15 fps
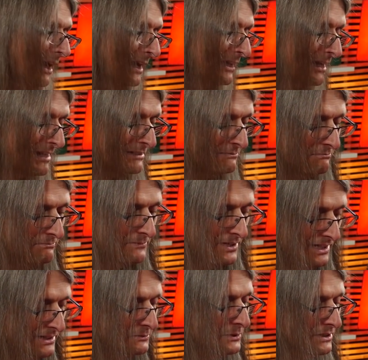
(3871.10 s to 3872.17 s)
I
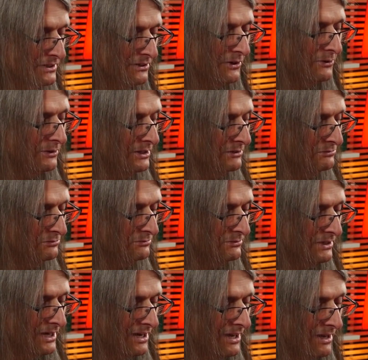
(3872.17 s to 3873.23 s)
kind of want to know if,
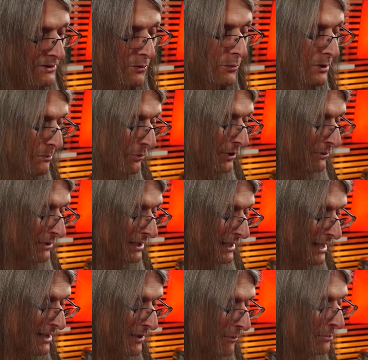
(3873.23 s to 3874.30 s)
I don't want to play it right
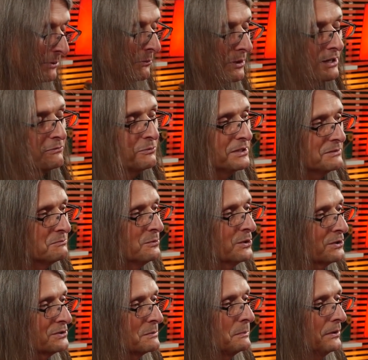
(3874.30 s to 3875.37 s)
now, but what if we
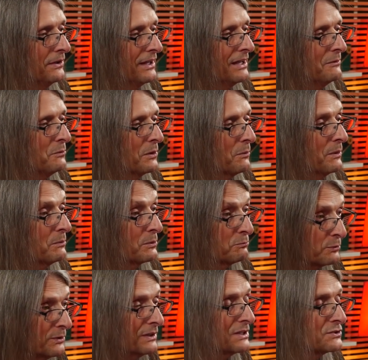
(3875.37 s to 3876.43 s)
were to play where we were
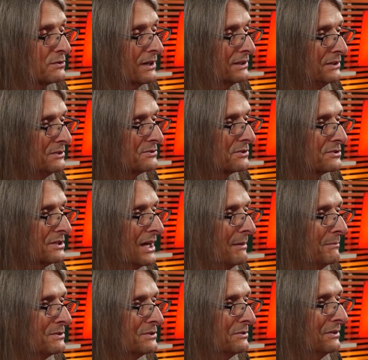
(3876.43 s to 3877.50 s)
really trying to use our
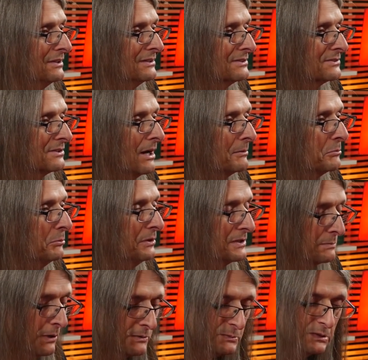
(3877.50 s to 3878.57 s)
time and do things as optimally
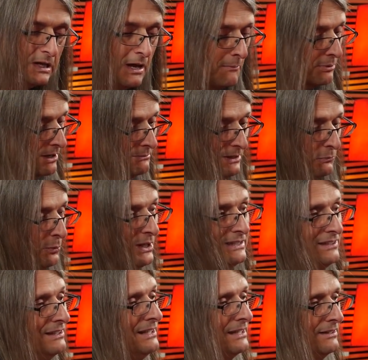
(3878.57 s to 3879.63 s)
as possible? But I mean, we
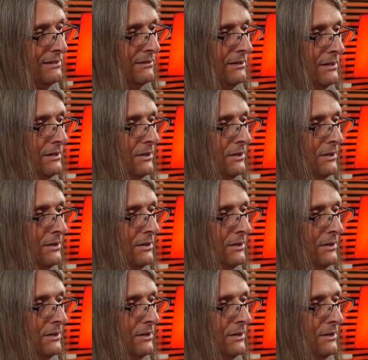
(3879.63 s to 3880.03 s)
did it.